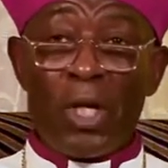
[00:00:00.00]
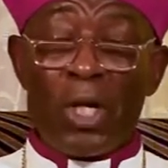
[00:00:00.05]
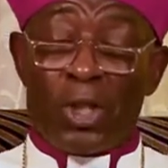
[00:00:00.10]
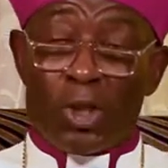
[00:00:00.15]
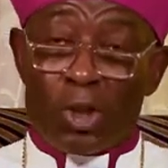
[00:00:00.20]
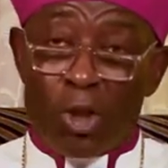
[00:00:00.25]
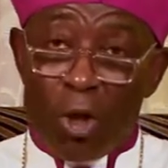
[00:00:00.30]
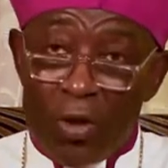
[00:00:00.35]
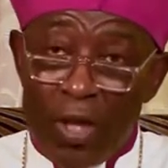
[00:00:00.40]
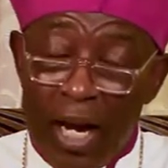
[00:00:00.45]

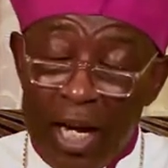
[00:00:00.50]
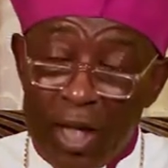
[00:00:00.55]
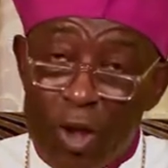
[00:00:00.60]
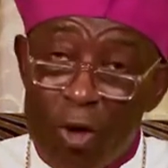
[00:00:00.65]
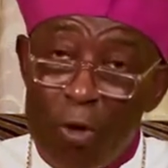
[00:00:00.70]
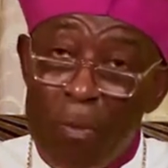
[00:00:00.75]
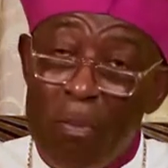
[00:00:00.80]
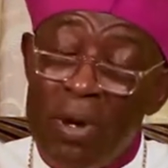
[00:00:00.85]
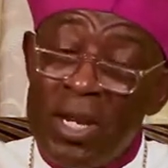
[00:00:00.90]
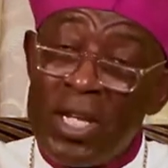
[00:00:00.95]
so that
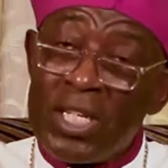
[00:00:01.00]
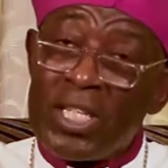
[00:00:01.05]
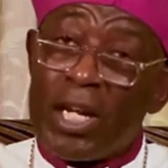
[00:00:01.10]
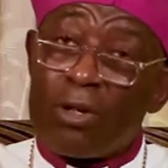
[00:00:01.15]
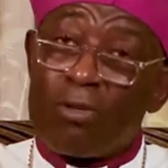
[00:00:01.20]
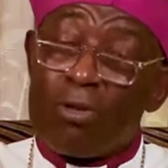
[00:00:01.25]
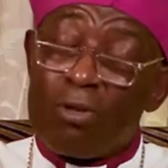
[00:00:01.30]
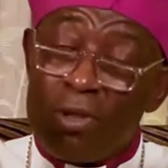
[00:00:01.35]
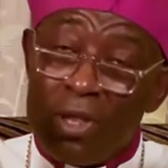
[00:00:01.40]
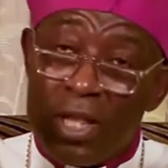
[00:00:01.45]
you minister
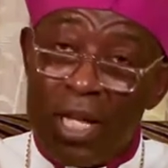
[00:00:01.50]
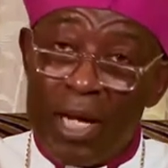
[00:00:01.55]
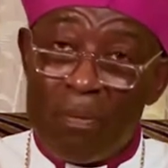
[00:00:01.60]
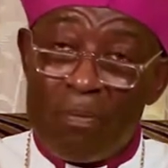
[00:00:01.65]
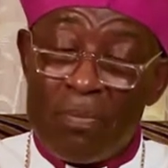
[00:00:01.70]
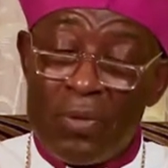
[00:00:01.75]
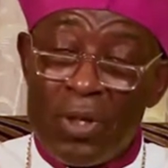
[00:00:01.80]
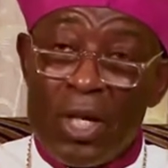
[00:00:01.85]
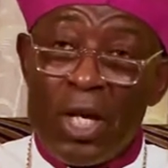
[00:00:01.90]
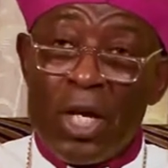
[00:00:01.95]
to
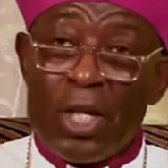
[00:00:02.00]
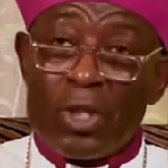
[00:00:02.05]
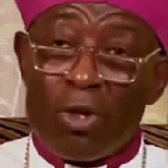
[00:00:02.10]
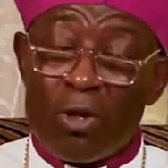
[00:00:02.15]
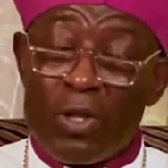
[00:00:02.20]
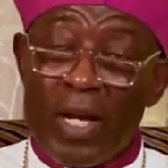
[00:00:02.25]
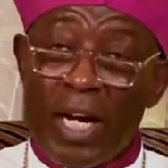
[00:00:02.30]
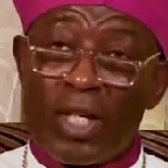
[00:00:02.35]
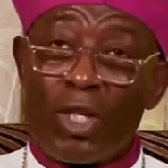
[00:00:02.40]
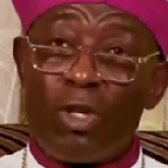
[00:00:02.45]
them,
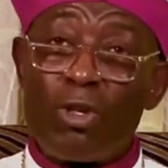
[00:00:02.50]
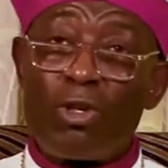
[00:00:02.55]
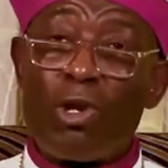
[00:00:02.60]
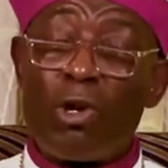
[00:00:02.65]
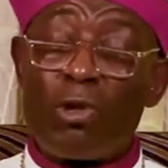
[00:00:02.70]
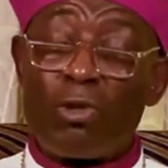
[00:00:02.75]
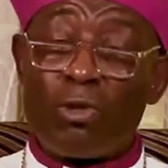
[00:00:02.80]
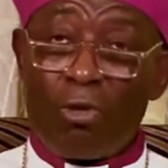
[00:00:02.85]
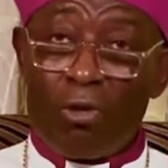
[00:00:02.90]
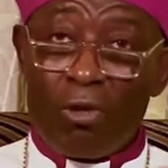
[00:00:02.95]
so that you
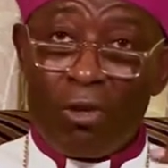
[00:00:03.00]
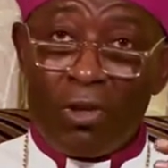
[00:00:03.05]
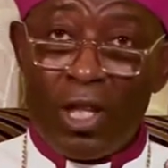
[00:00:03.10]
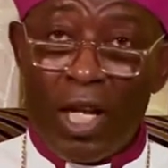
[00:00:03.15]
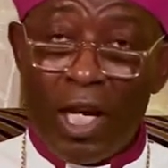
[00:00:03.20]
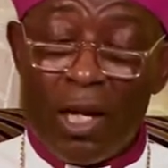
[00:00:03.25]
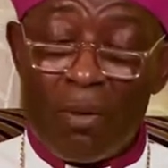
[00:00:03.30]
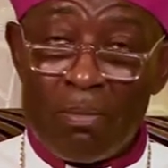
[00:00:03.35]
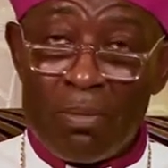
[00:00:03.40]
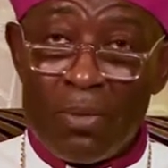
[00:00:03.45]
talk to
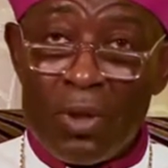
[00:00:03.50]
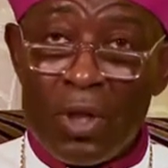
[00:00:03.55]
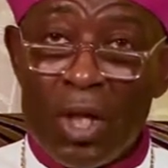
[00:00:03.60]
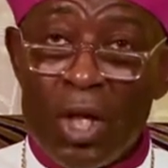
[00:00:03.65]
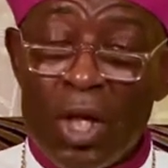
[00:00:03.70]
them,